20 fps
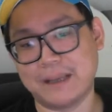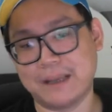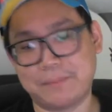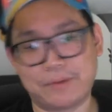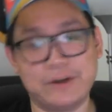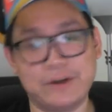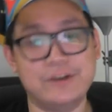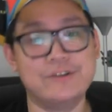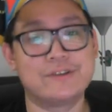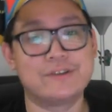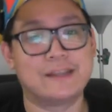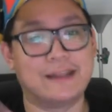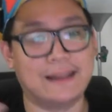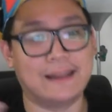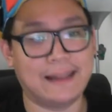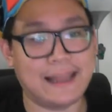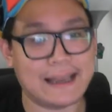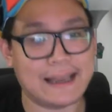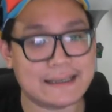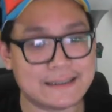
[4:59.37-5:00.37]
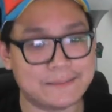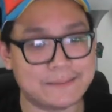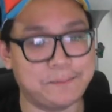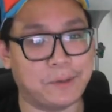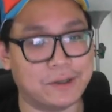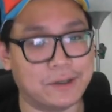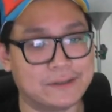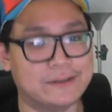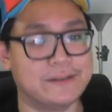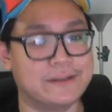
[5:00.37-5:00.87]
produce less
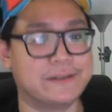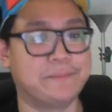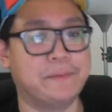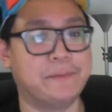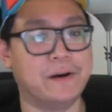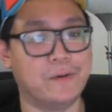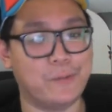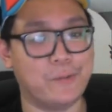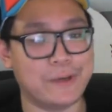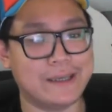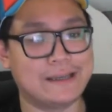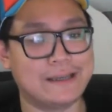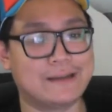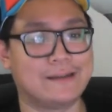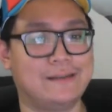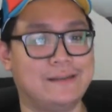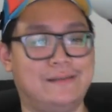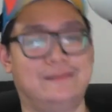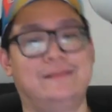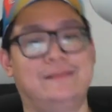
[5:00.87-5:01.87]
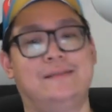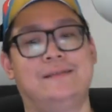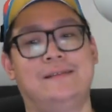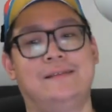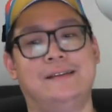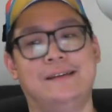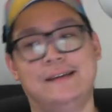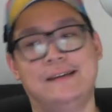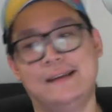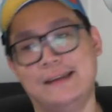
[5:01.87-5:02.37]
bottles per week
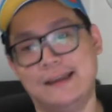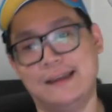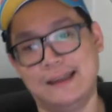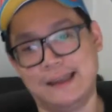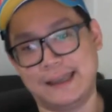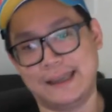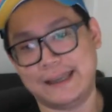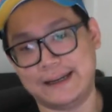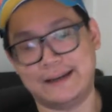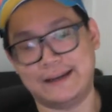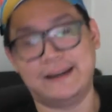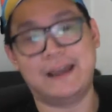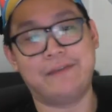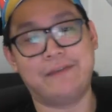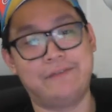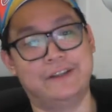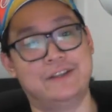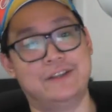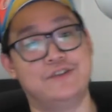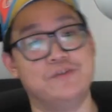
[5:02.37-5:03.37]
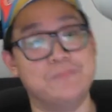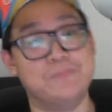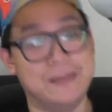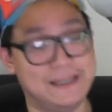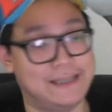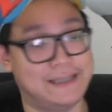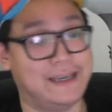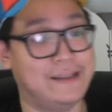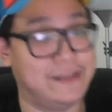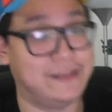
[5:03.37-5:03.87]
in an effort to
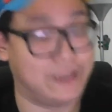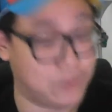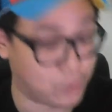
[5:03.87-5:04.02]
maintain the